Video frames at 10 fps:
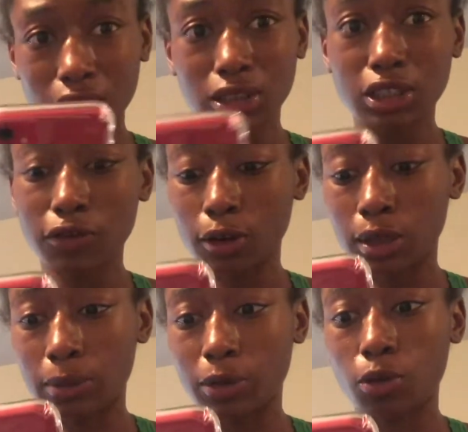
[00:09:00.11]
This phone
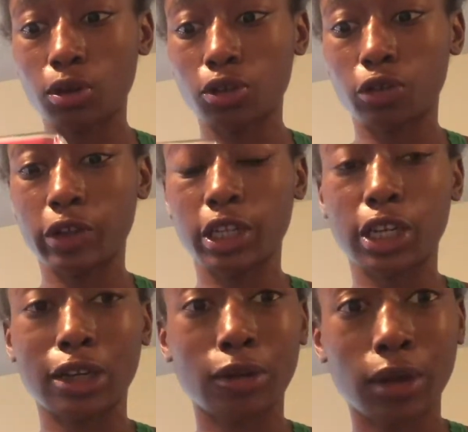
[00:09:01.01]
I'm recording on right
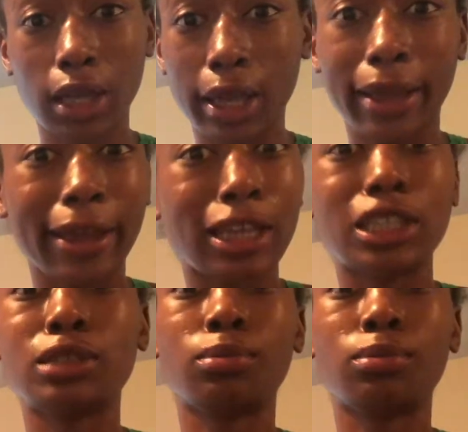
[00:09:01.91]
now is